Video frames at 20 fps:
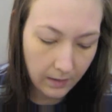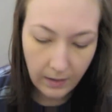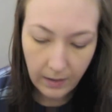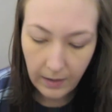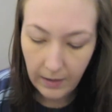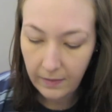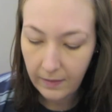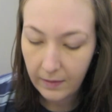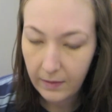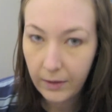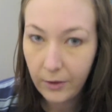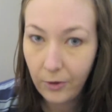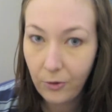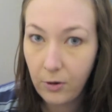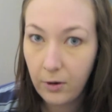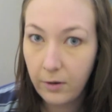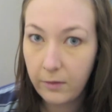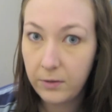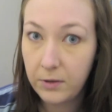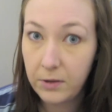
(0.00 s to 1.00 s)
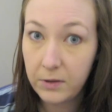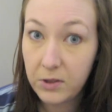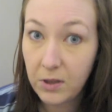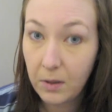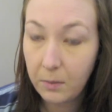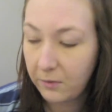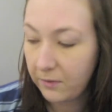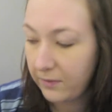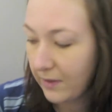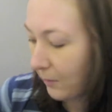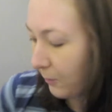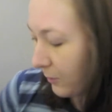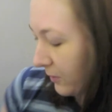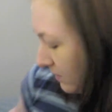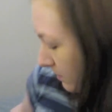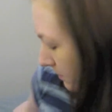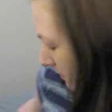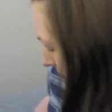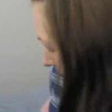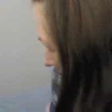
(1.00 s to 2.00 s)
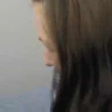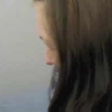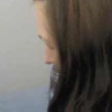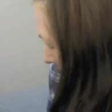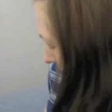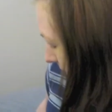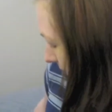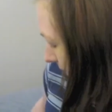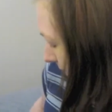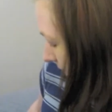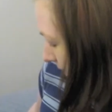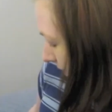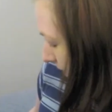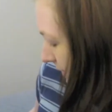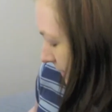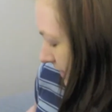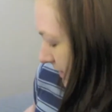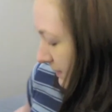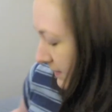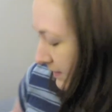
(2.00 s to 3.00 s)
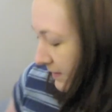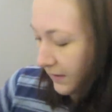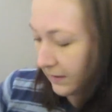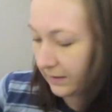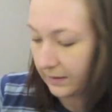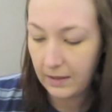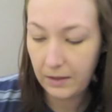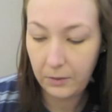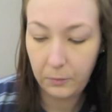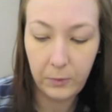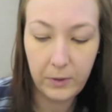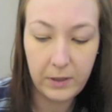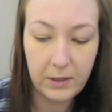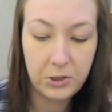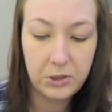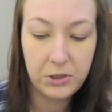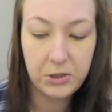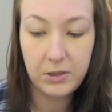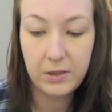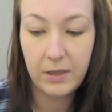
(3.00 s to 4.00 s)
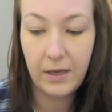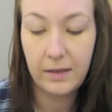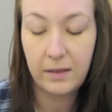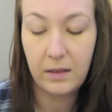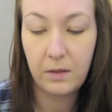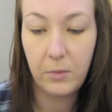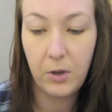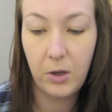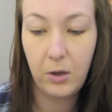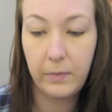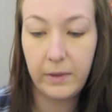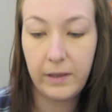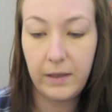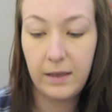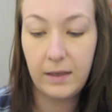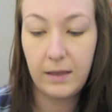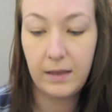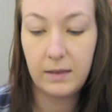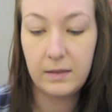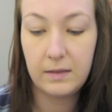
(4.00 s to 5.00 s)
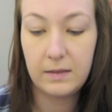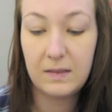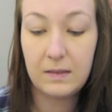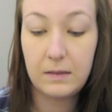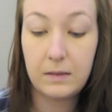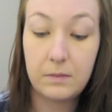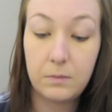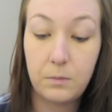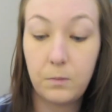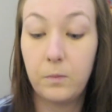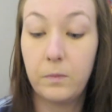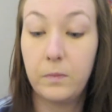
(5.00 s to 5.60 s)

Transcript: And then I go over the top of that with my regular concealer, which at the moment is